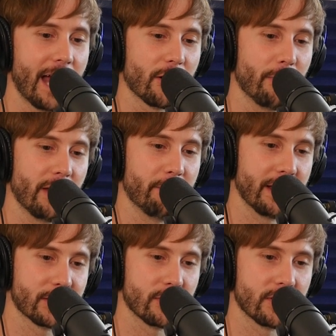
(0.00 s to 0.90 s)
Mm-hmm. Echo Bend
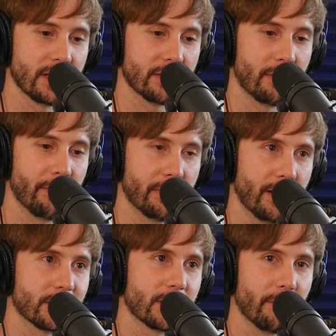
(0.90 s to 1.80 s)
Pictures is my
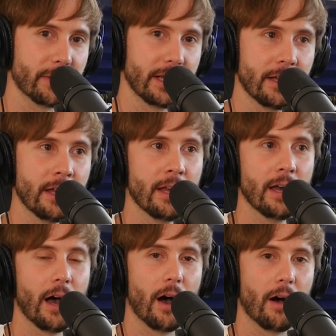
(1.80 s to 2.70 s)
production company.
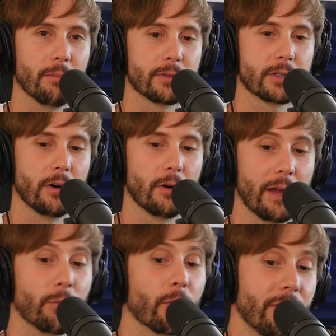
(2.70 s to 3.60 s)
Um,
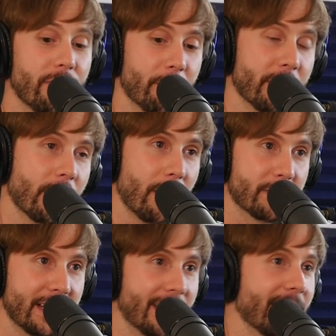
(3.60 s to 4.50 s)
so and we're revamping our
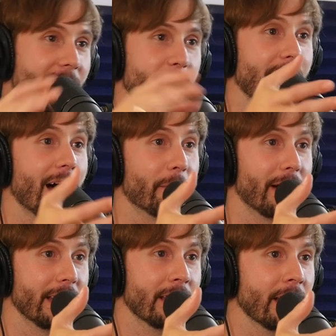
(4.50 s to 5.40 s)
website now. like we got
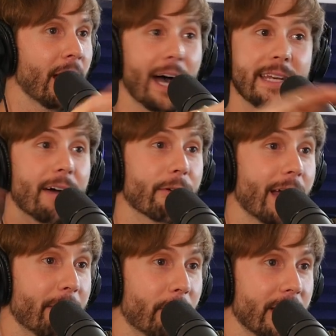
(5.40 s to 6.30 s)
money. I
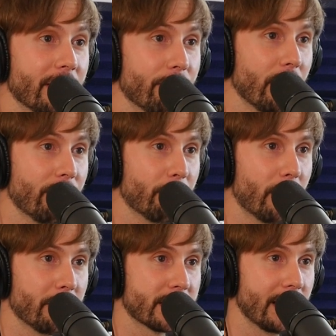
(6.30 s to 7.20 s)
never had money to
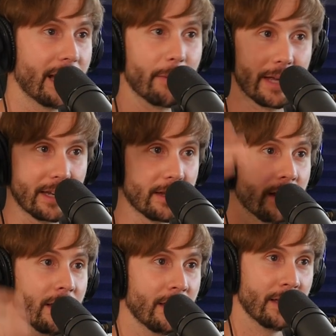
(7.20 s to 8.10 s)
revamp website. Now, now you got
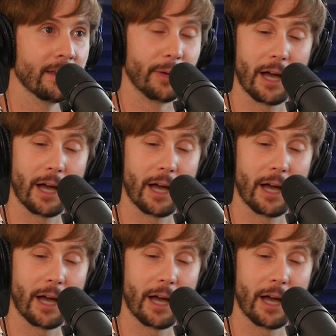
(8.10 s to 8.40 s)
get, website money.